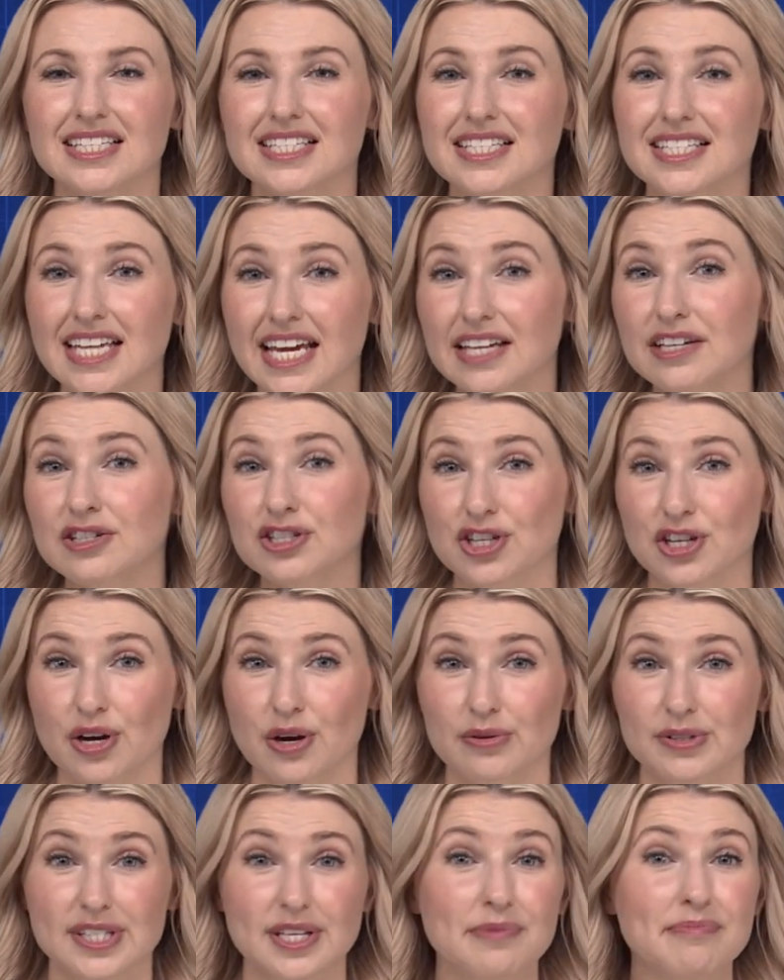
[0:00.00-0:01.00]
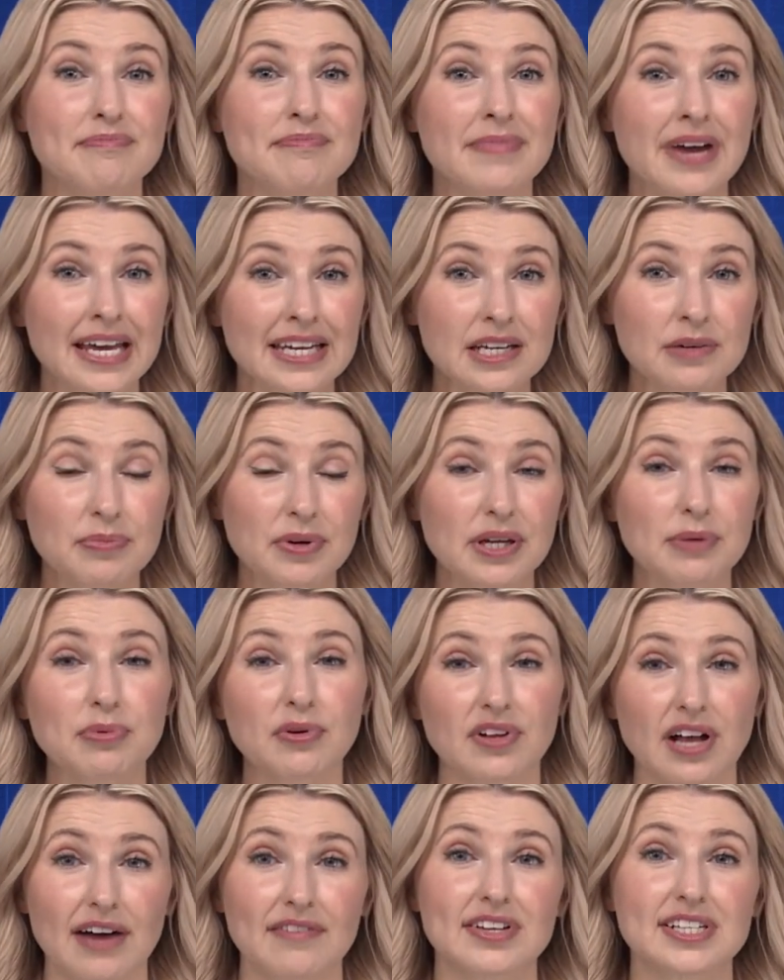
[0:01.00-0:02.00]
Data shows that many
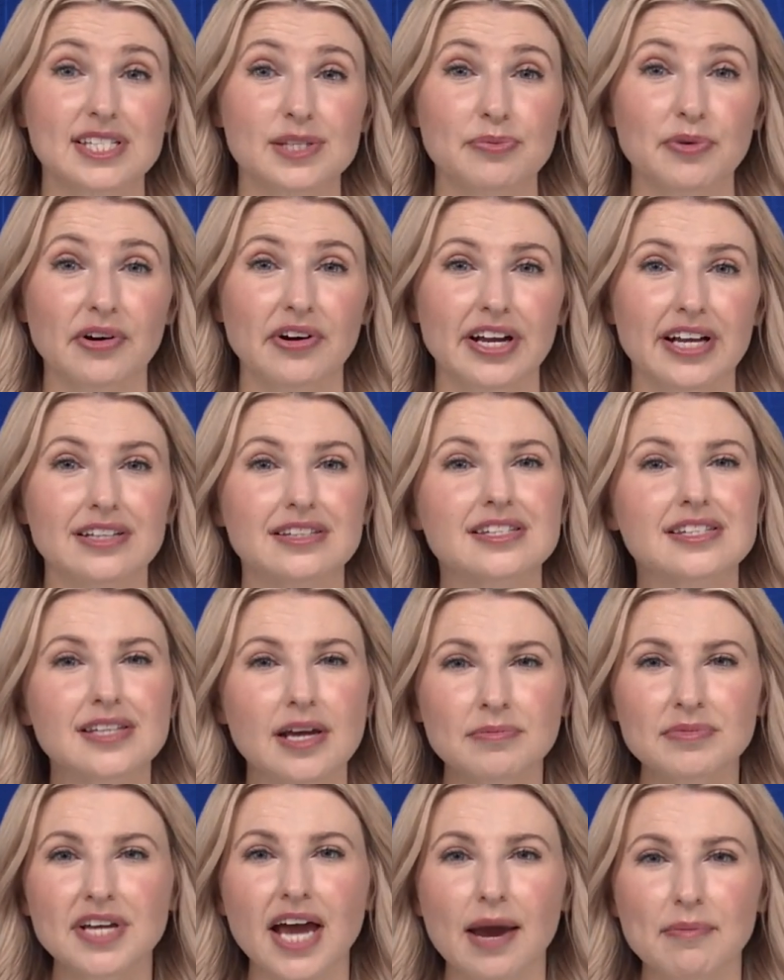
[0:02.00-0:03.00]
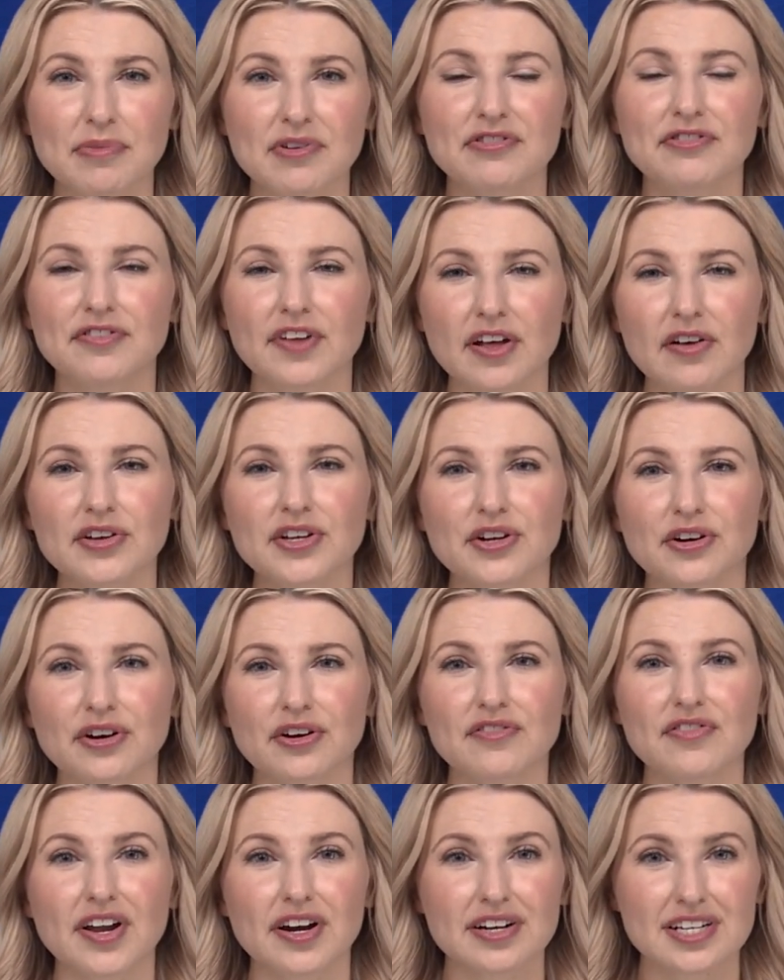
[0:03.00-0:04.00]
people have experienced some type of failure
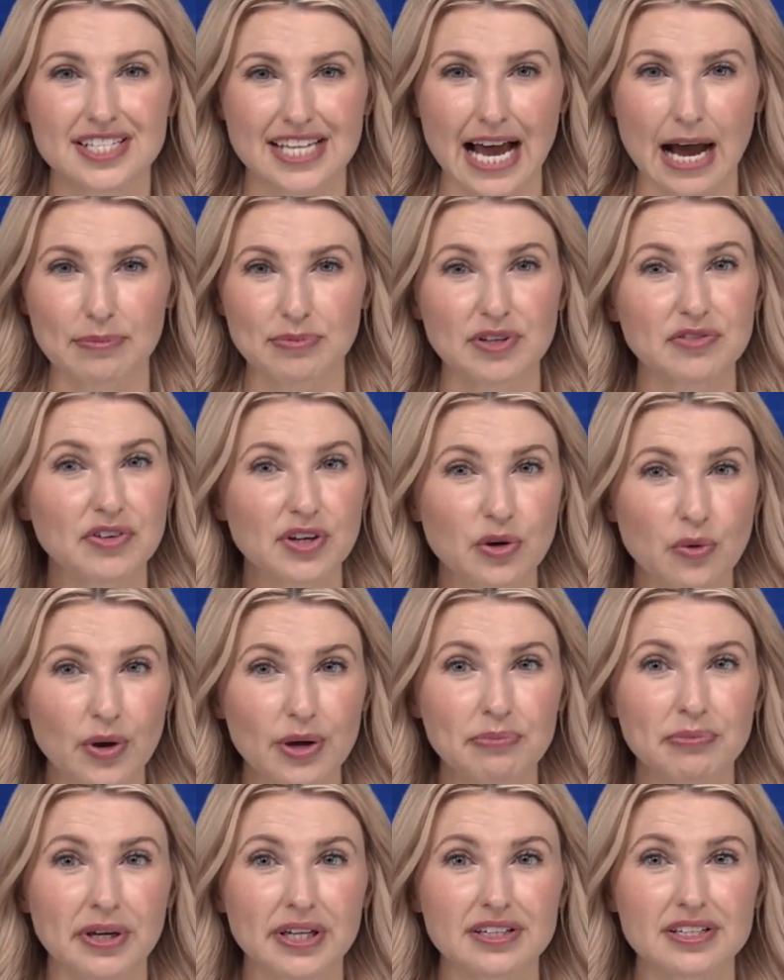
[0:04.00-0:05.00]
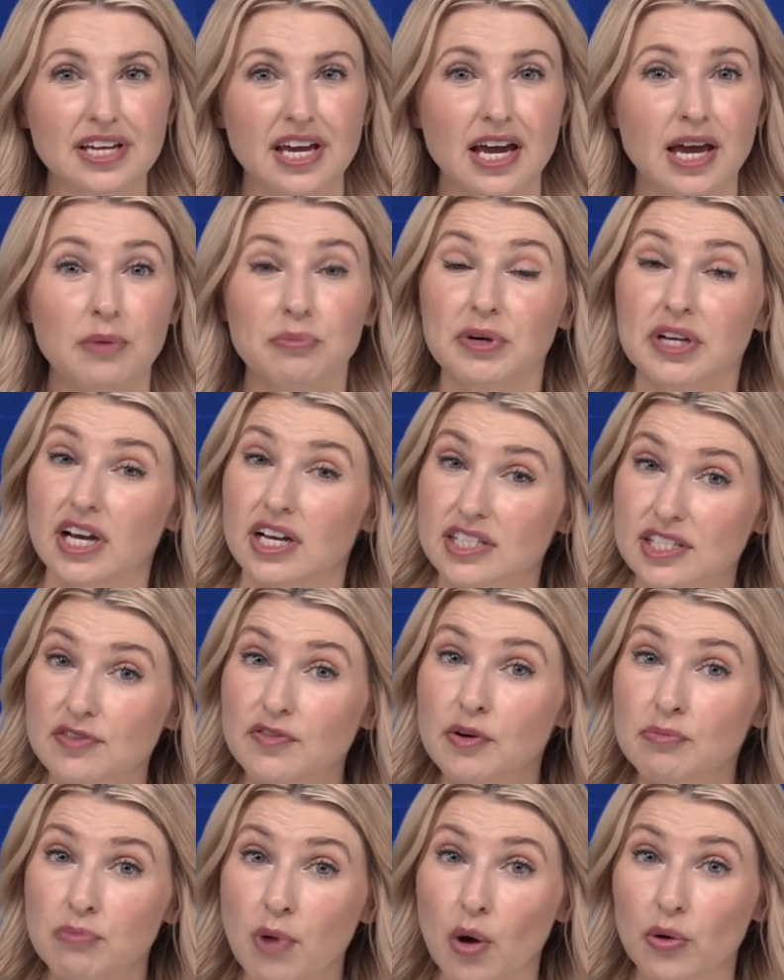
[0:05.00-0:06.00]
of their adaptive equipment because of
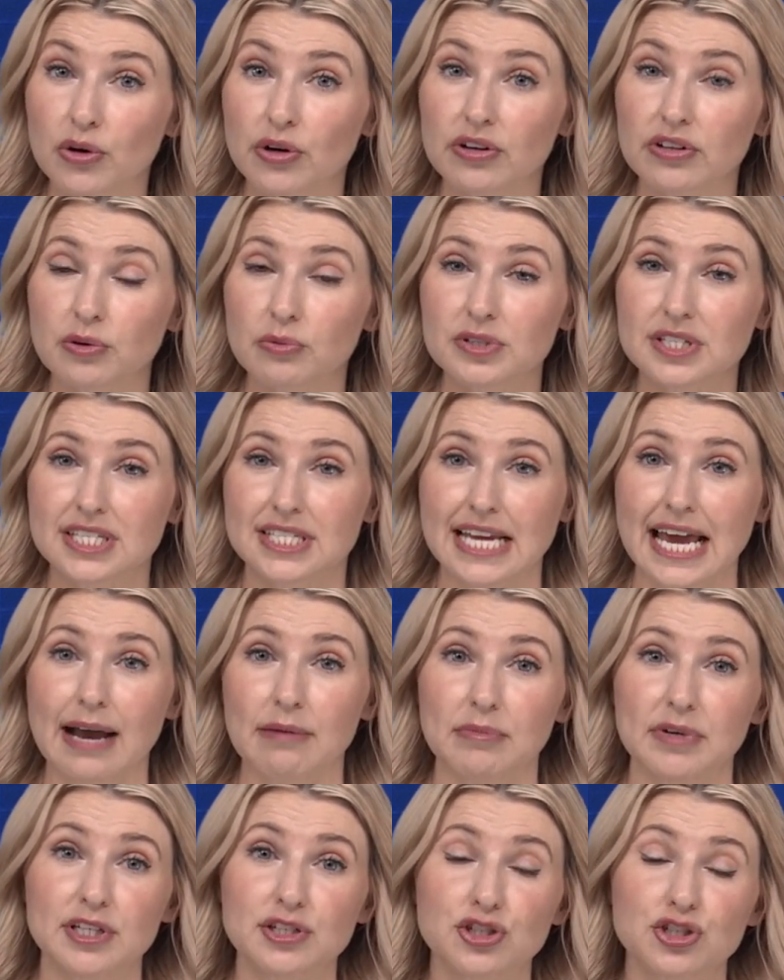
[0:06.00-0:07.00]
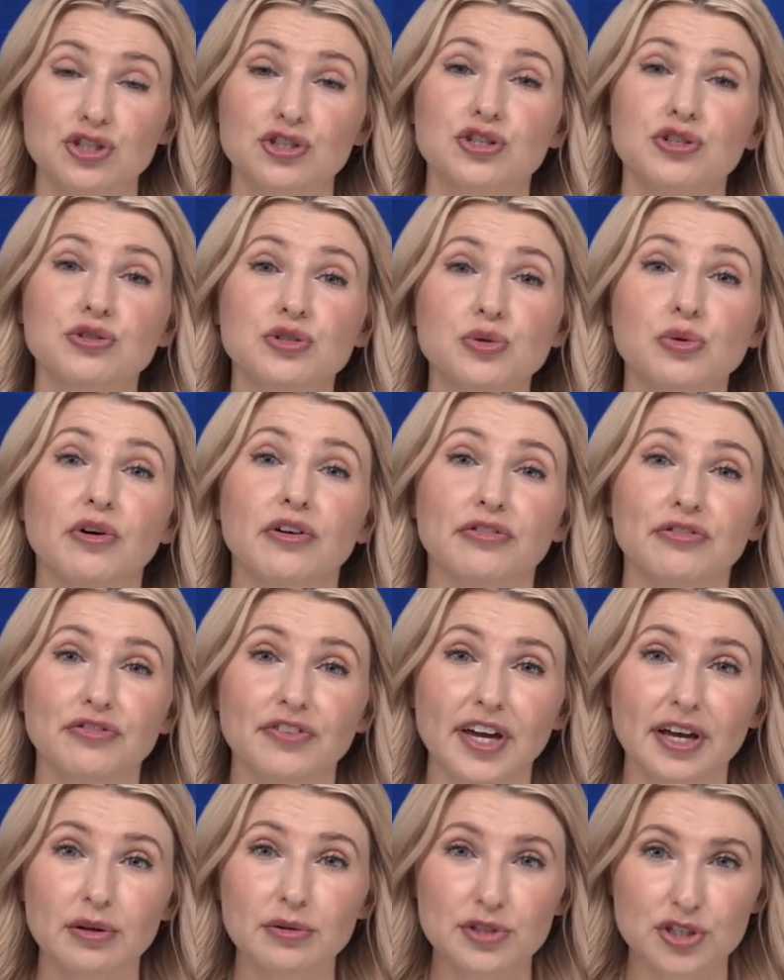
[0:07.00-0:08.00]
a motor that was damaged due to a
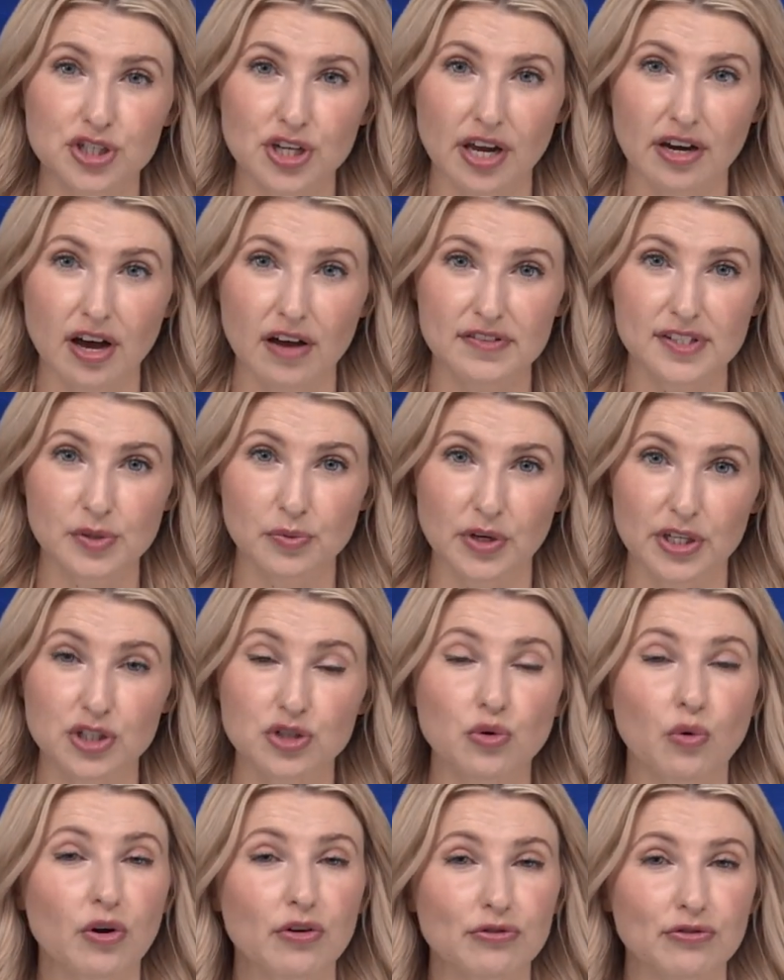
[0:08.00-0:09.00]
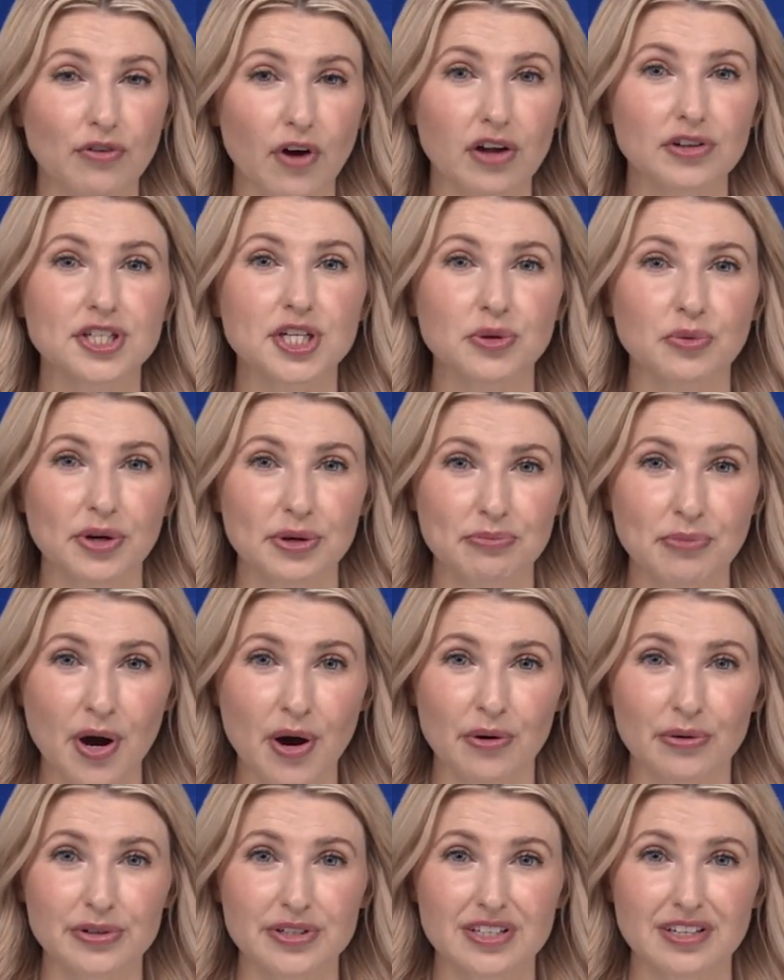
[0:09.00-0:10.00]
failed shutoff switch or faulty
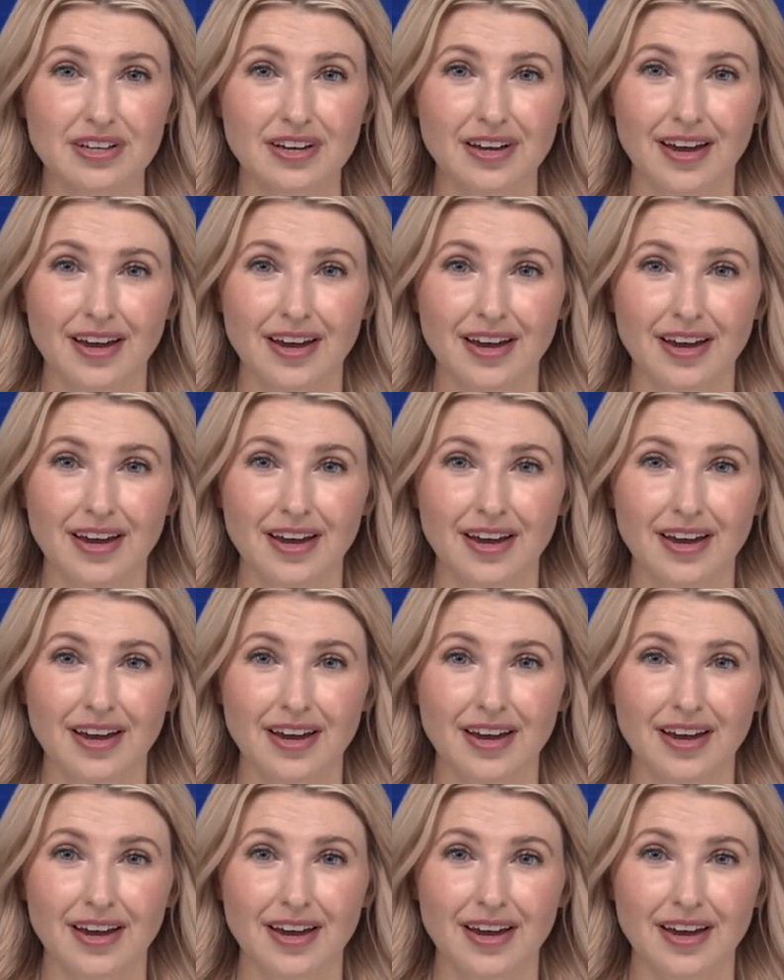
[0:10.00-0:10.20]
remote.